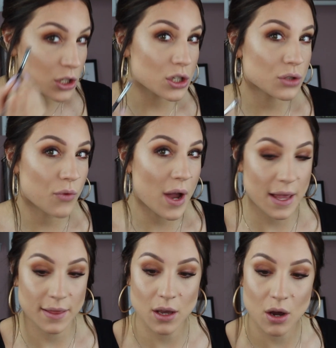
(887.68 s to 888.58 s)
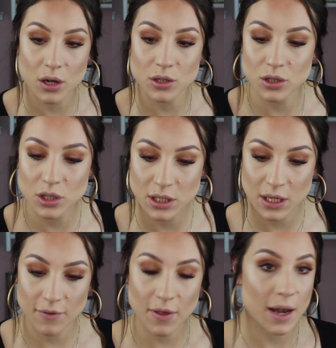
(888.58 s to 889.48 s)
Just right in the arch, just to
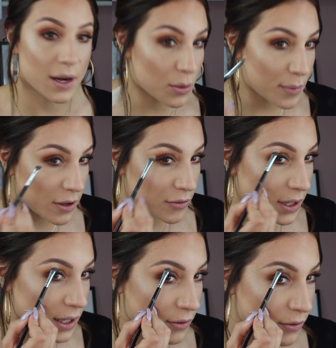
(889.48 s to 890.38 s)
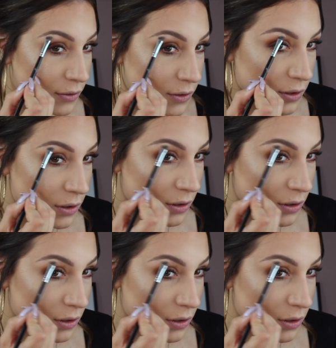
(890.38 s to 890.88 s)
give that a little bit of a lift.